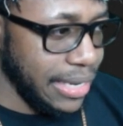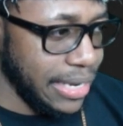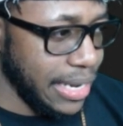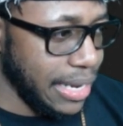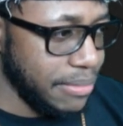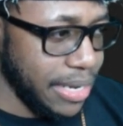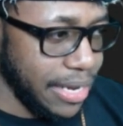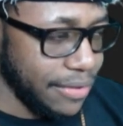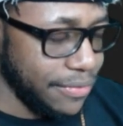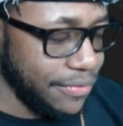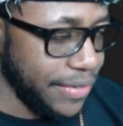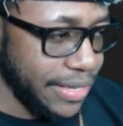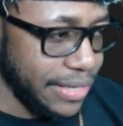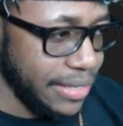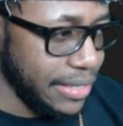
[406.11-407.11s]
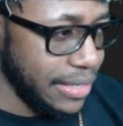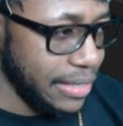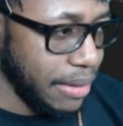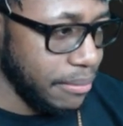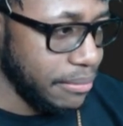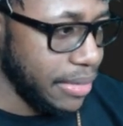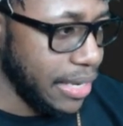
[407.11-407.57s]
I'm not feeling it.
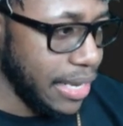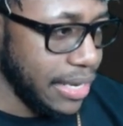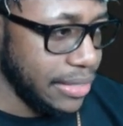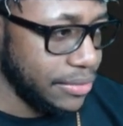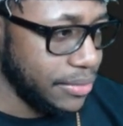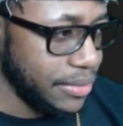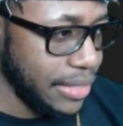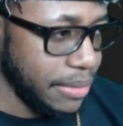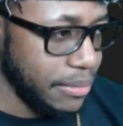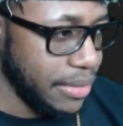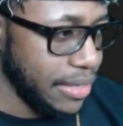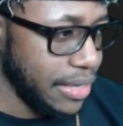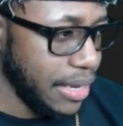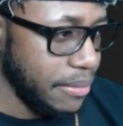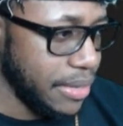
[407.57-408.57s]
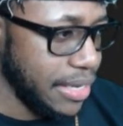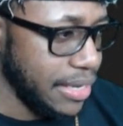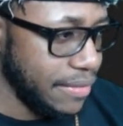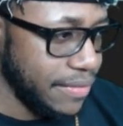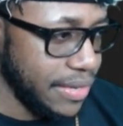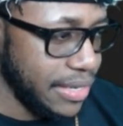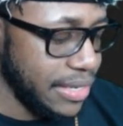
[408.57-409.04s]
I'm gonna be honest with you. I'm gonna
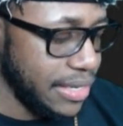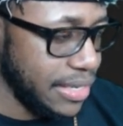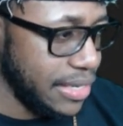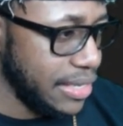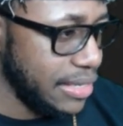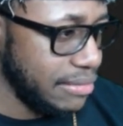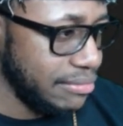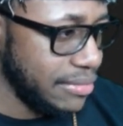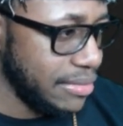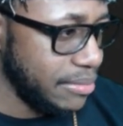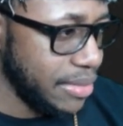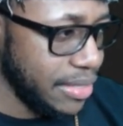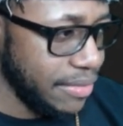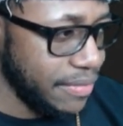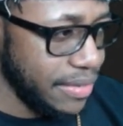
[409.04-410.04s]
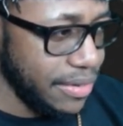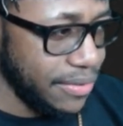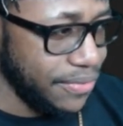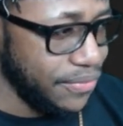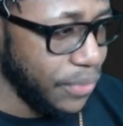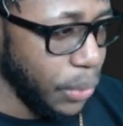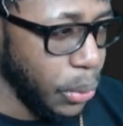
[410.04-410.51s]
give it a
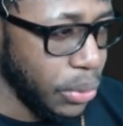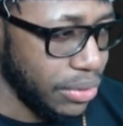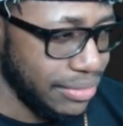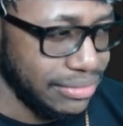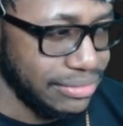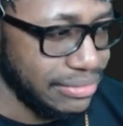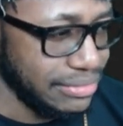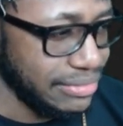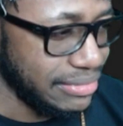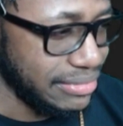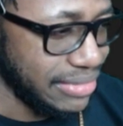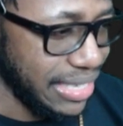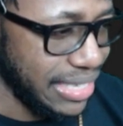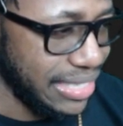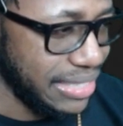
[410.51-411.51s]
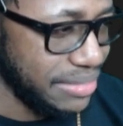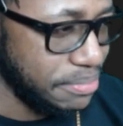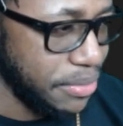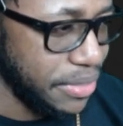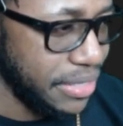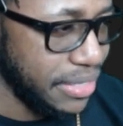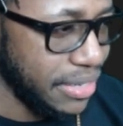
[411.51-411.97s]
4. That's
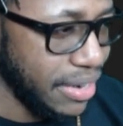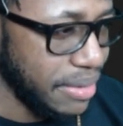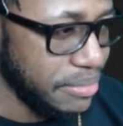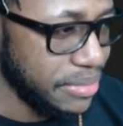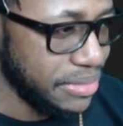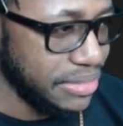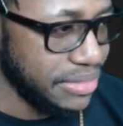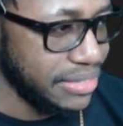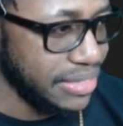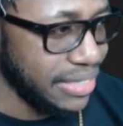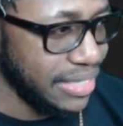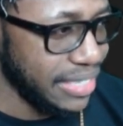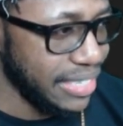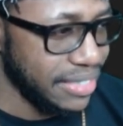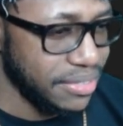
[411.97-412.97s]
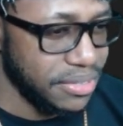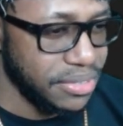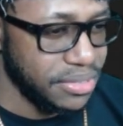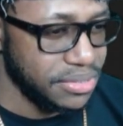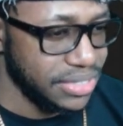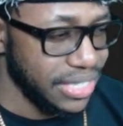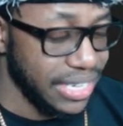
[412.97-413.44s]
pretty garbage. I ain't gonna
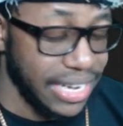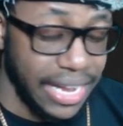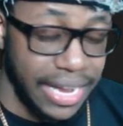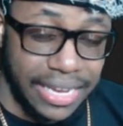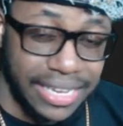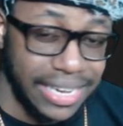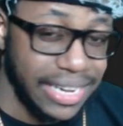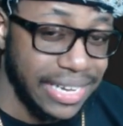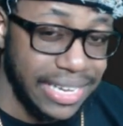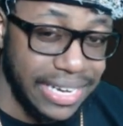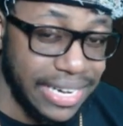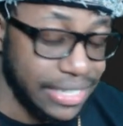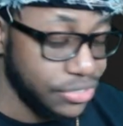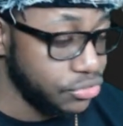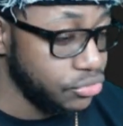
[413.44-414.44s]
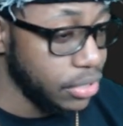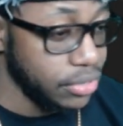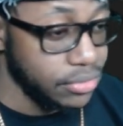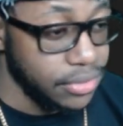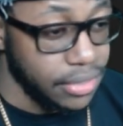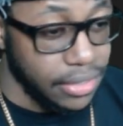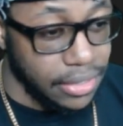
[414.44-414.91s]
hold you. And I
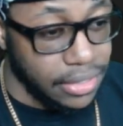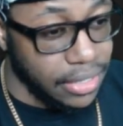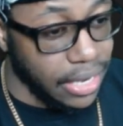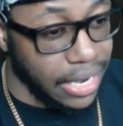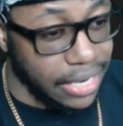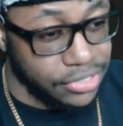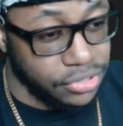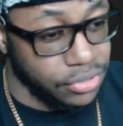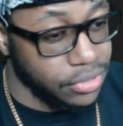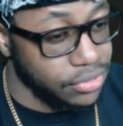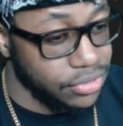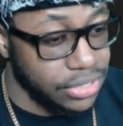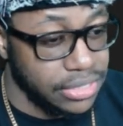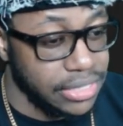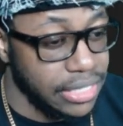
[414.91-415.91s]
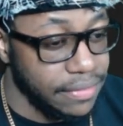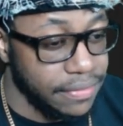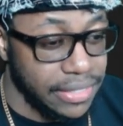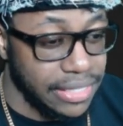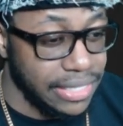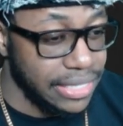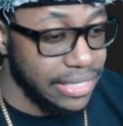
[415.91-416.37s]
struggled. I struggled just to
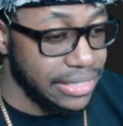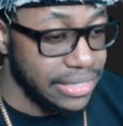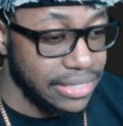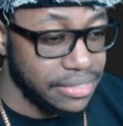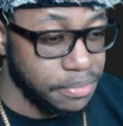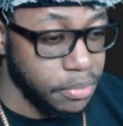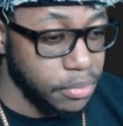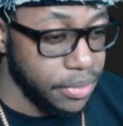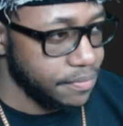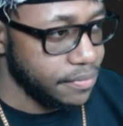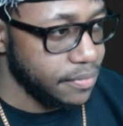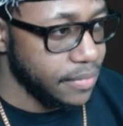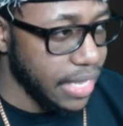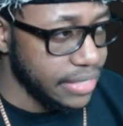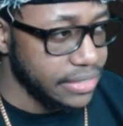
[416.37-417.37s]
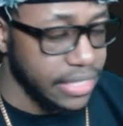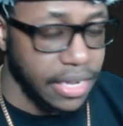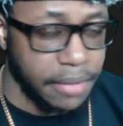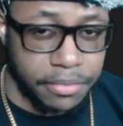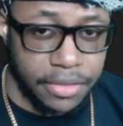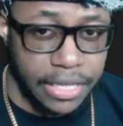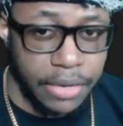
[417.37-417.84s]
even get it to this point. Next
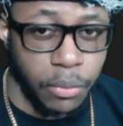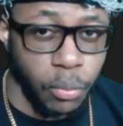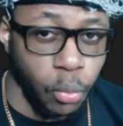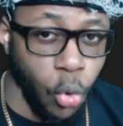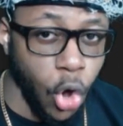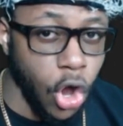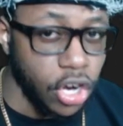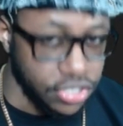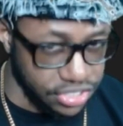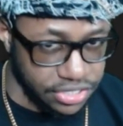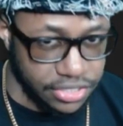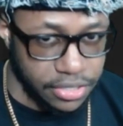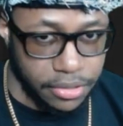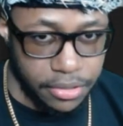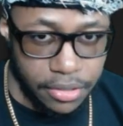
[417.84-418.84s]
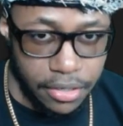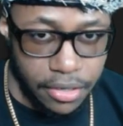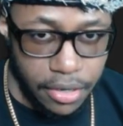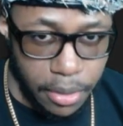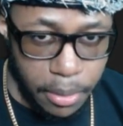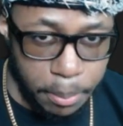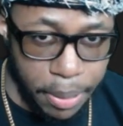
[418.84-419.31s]
up, the worst
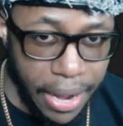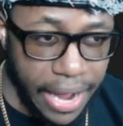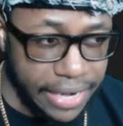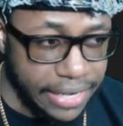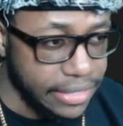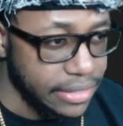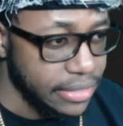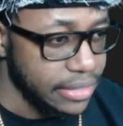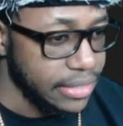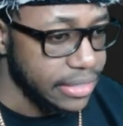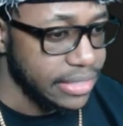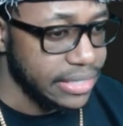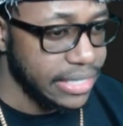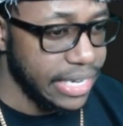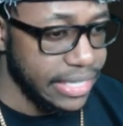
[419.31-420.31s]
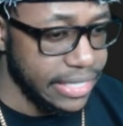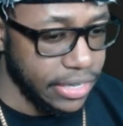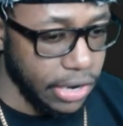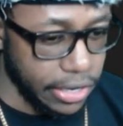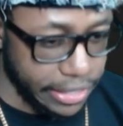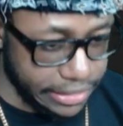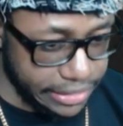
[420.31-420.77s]
pot in the
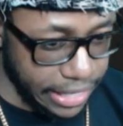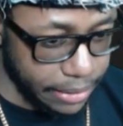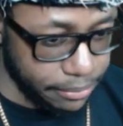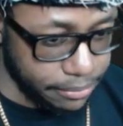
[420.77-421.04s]
archetype.